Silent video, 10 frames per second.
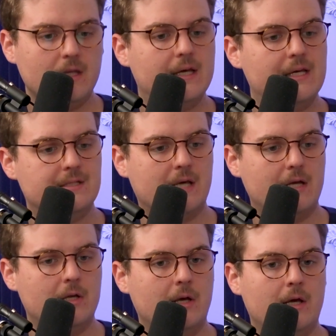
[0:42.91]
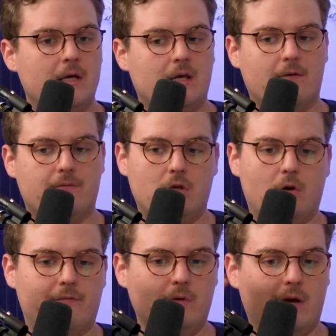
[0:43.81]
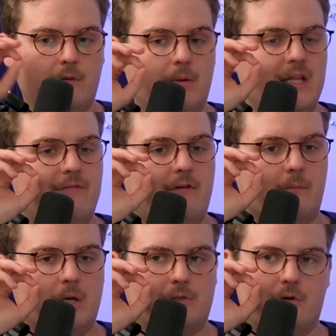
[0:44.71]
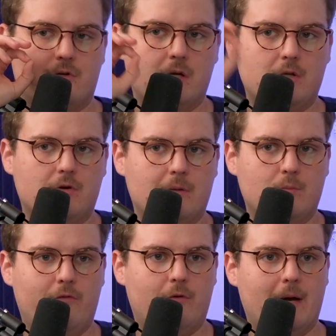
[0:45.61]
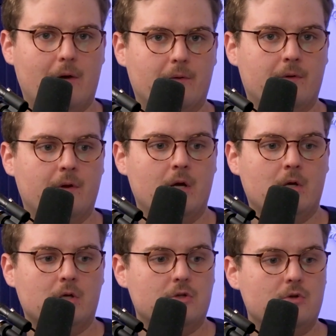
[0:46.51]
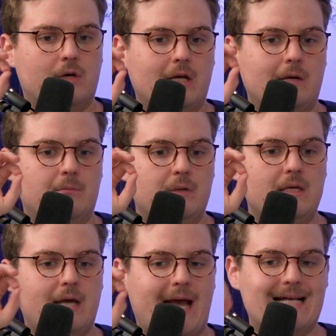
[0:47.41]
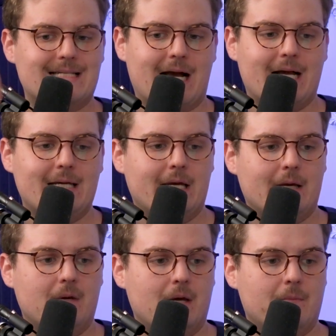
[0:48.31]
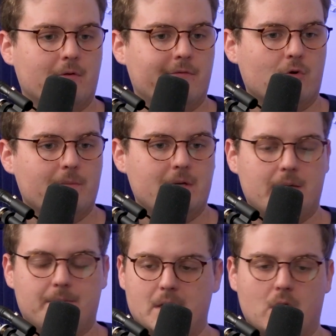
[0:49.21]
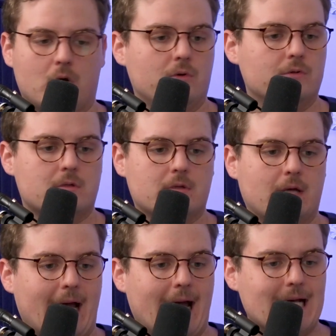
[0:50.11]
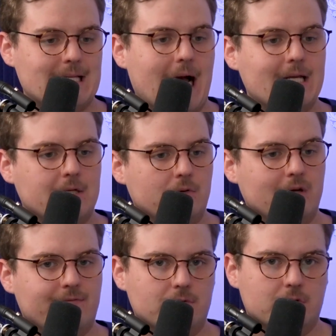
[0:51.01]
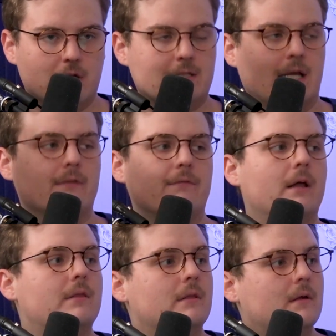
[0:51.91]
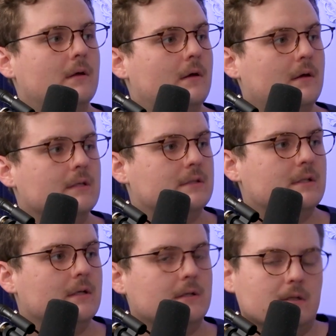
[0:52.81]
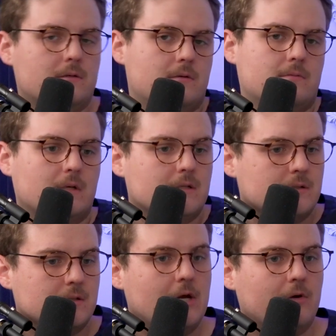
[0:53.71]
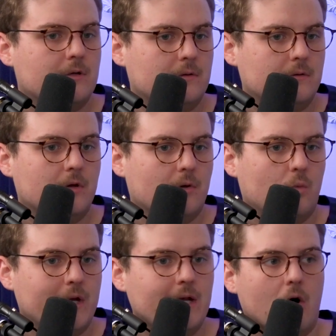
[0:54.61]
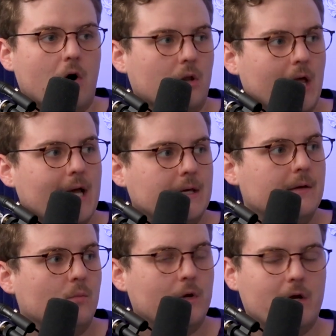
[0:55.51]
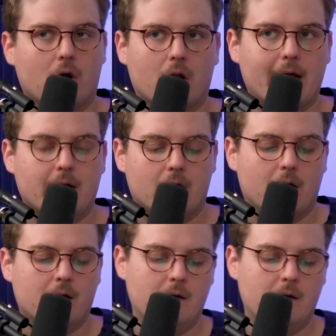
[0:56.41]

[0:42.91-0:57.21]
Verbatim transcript: he said if you know if you have the belief of a mustard seed you can move a mountain you can be as i am and perform miracles as i do if you just had the faith yeah He's, it's it's secret you know we are like him we are like god